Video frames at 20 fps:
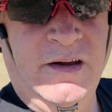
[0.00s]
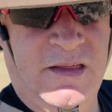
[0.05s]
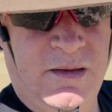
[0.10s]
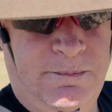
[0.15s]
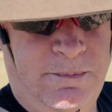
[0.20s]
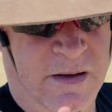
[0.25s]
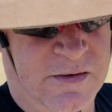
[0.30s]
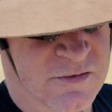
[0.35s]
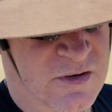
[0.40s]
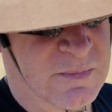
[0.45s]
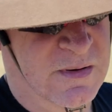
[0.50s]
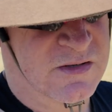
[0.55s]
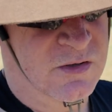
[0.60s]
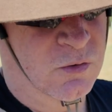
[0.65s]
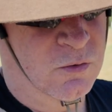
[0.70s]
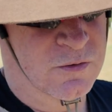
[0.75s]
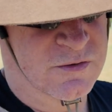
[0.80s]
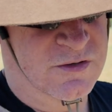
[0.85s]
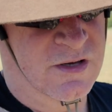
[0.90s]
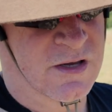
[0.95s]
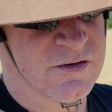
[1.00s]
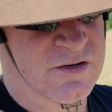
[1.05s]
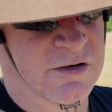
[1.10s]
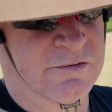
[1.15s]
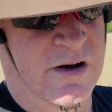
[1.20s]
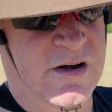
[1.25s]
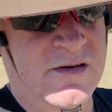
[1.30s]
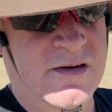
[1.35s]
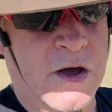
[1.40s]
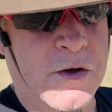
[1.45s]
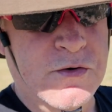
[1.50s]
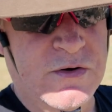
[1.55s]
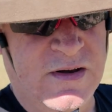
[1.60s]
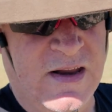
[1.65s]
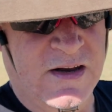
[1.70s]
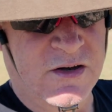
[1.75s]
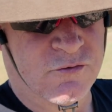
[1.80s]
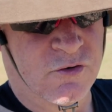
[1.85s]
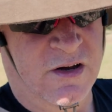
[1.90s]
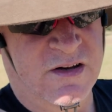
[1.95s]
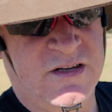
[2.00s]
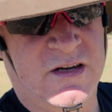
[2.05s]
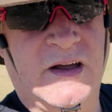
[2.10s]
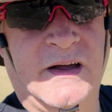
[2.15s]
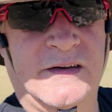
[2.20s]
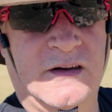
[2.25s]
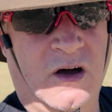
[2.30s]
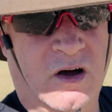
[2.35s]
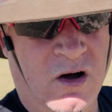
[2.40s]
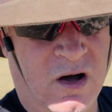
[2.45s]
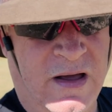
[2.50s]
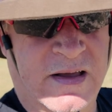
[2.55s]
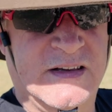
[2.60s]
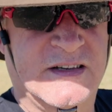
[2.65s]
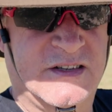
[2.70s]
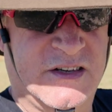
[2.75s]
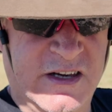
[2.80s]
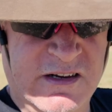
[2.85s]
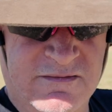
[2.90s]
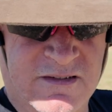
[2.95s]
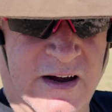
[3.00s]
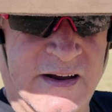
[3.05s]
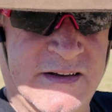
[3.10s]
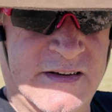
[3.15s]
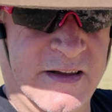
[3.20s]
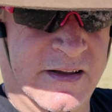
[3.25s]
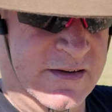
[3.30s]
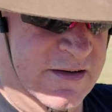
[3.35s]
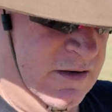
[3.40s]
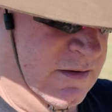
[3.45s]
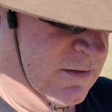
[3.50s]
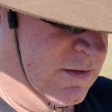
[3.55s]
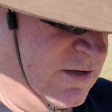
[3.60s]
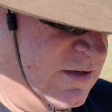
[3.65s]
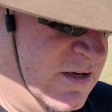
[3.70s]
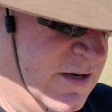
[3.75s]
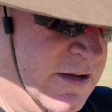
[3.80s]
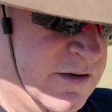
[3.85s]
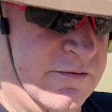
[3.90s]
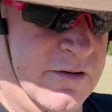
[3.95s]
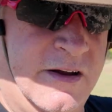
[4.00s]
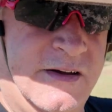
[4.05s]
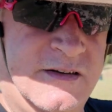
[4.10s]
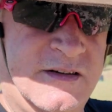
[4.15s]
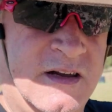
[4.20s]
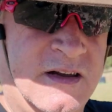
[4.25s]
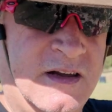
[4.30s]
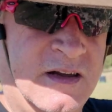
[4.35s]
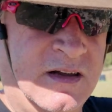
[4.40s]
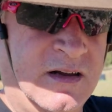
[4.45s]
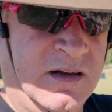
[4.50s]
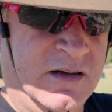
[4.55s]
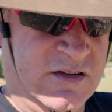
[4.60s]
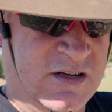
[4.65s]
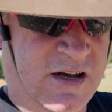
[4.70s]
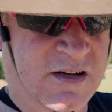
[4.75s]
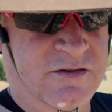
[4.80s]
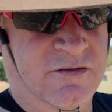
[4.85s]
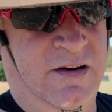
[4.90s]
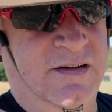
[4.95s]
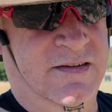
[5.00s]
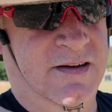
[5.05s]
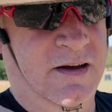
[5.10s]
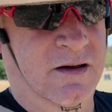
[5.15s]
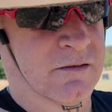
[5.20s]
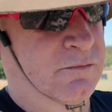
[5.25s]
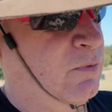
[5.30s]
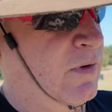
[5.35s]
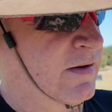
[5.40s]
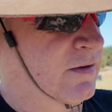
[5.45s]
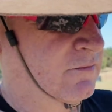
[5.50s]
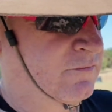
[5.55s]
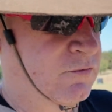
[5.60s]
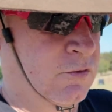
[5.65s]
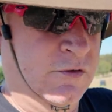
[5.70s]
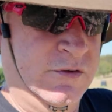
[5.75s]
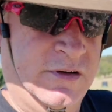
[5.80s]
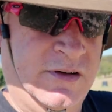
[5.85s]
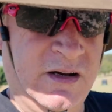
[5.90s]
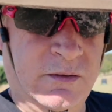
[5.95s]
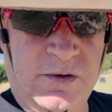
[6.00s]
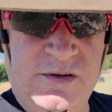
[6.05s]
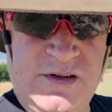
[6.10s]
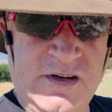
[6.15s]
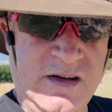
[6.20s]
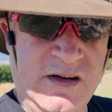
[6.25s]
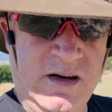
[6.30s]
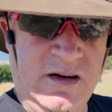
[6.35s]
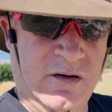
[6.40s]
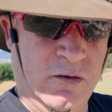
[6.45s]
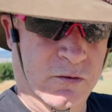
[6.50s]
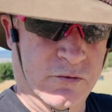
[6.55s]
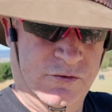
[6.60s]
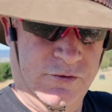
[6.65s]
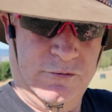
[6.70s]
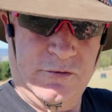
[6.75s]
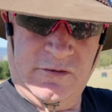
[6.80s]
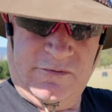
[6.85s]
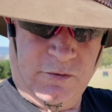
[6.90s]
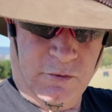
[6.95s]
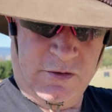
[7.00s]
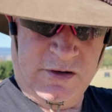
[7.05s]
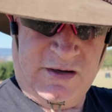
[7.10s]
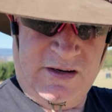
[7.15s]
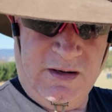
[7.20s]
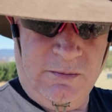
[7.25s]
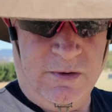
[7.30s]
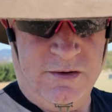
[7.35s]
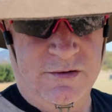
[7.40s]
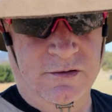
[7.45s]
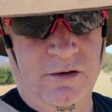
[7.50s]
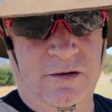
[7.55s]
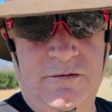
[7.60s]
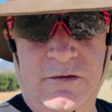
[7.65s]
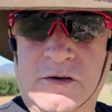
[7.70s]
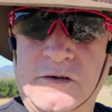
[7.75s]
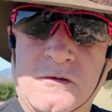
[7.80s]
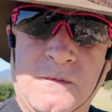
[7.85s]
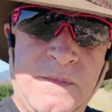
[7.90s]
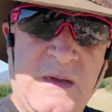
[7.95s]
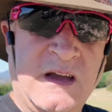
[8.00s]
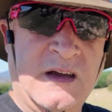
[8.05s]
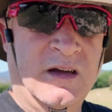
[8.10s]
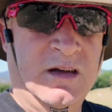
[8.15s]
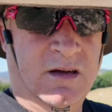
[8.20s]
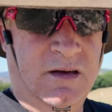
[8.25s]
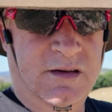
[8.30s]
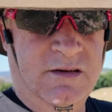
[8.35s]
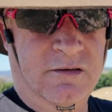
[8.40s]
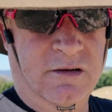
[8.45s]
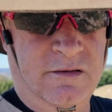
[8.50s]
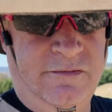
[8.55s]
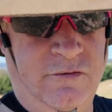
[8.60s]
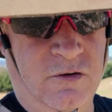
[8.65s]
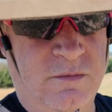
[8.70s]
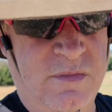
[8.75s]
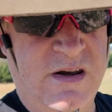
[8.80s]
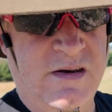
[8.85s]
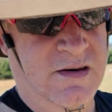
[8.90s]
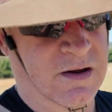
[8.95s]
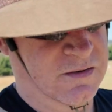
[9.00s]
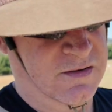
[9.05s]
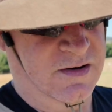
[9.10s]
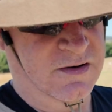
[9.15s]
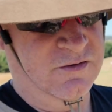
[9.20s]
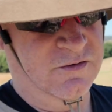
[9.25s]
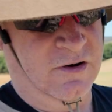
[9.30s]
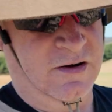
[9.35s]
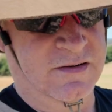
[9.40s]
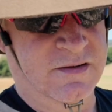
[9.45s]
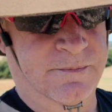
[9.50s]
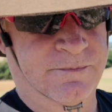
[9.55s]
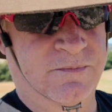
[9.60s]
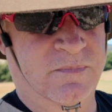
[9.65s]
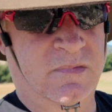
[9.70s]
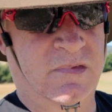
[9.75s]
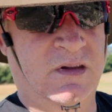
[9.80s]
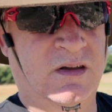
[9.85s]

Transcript: Oh yeah, the battery must also generate no dendrites under high C rates, that's their discharge rates, charge rates, so whacking 400 kilowatts in there, or drawing 400 kilowatts on the throttle, it's got to form no dendrites